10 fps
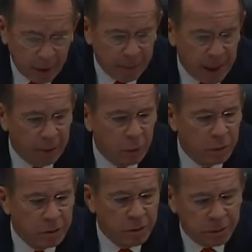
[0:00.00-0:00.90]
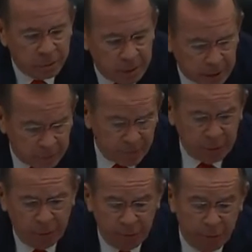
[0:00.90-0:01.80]
I would,
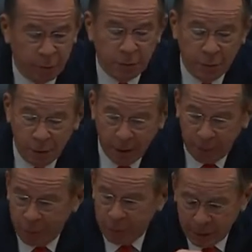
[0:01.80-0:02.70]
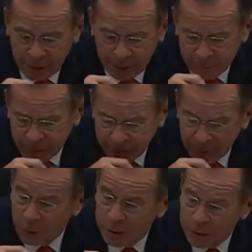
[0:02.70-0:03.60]
first of all, I
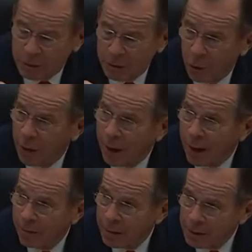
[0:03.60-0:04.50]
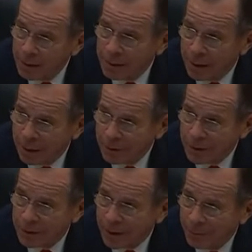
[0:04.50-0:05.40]
literally don't have the details
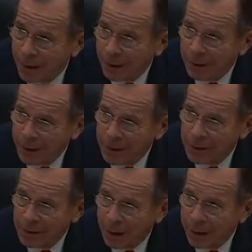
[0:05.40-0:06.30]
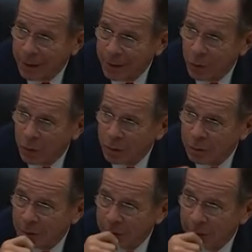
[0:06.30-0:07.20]
because I'm not on the inside anymore,
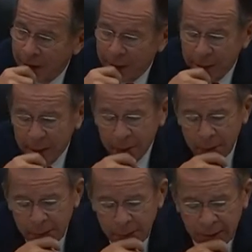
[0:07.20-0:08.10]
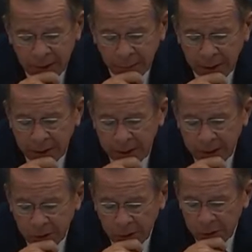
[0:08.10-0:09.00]
but my
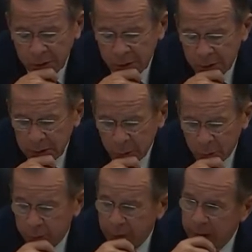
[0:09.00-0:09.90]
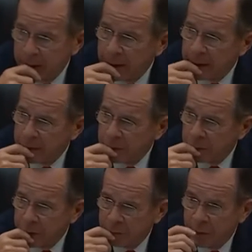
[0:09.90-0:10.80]
expectation would be that
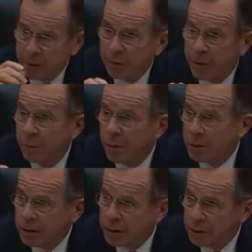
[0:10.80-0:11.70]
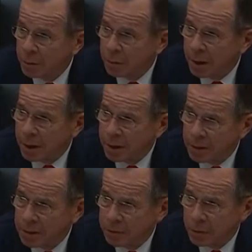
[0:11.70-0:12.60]
we've been very much in
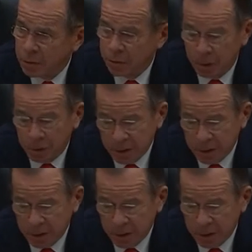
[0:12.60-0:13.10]
compliance, first of all.